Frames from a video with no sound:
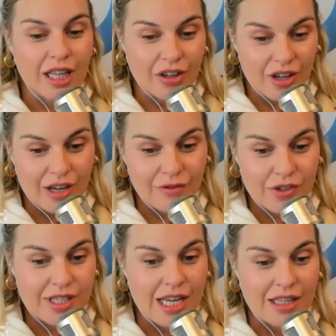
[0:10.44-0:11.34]
internet for
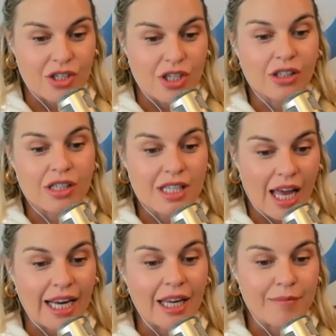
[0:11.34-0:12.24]
saying that she looks
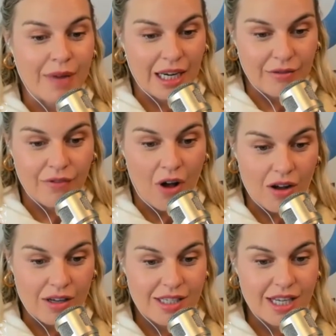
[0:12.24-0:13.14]
like Megan
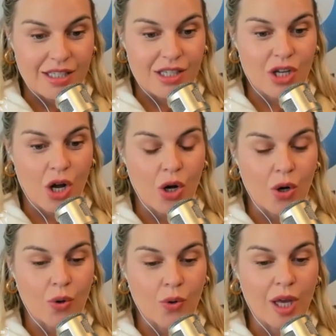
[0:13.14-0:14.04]
Fox. And
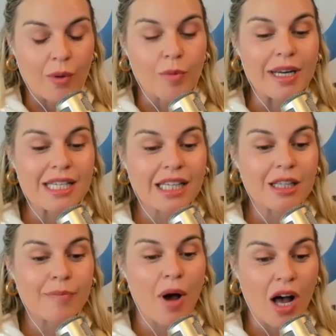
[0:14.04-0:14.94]
so they were basically in the
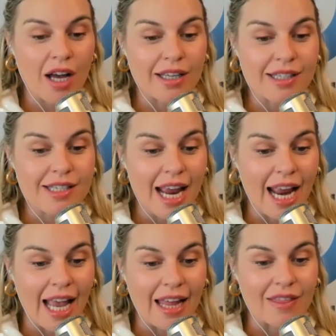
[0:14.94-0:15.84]
pods
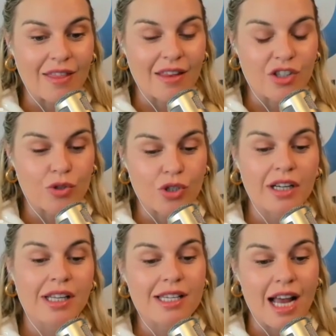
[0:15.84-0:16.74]
and she was
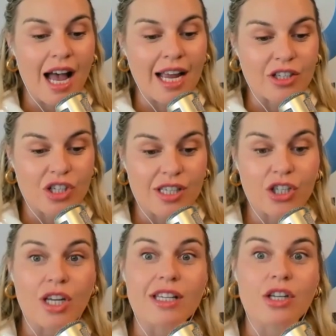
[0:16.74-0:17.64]
talking to this guy and she said,
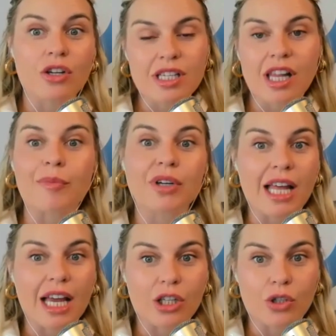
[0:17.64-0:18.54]
"Is there a celebrity
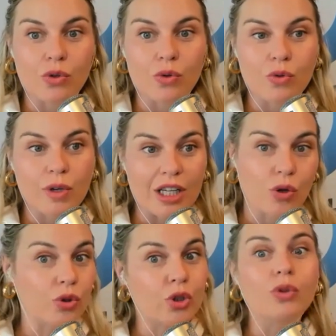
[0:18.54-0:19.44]
that you get
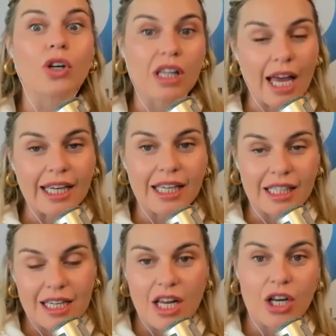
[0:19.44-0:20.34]
told you look like?" And
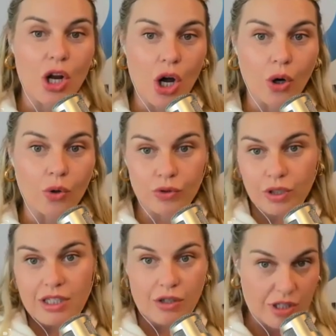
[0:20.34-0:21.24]
he said, "No.
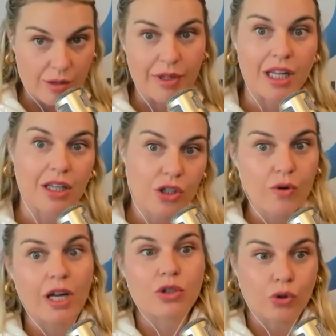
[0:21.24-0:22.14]
Is there somebody that you
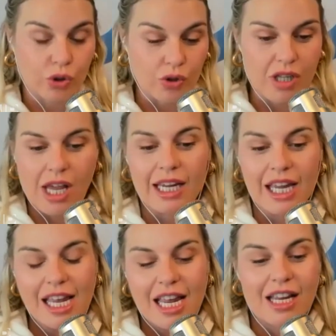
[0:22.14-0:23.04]
get told you look like?"
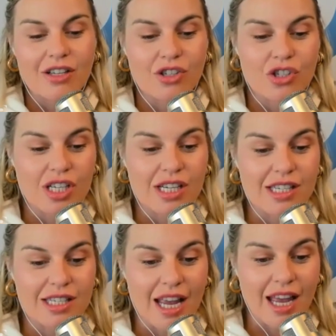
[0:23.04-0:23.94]
And she
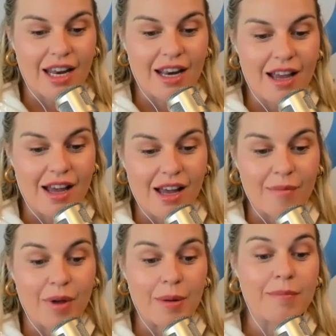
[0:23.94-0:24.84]
said,
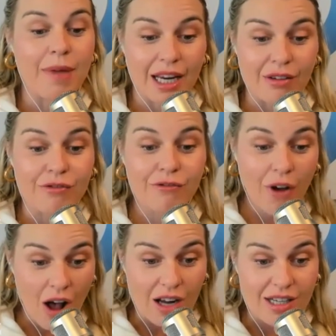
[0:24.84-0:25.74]
um, Megan
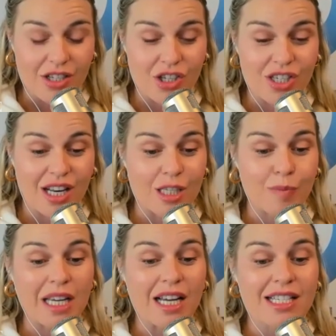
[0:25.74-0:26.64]
Fox." And she said, "It's
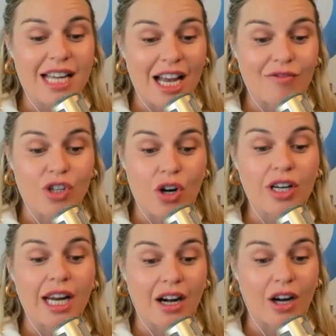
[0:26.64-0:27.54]
because I have dark
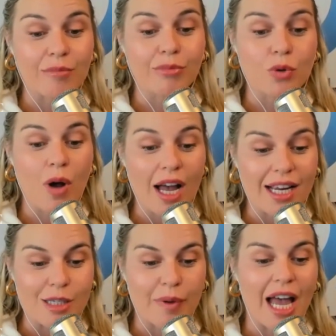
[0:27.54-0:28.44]
hair and blue
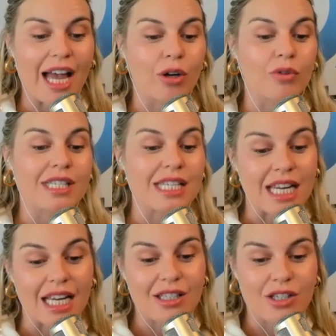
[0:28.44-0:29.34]
eyes, but I don't see
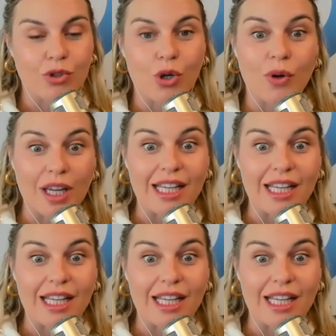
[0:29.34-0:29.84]
it, so don't get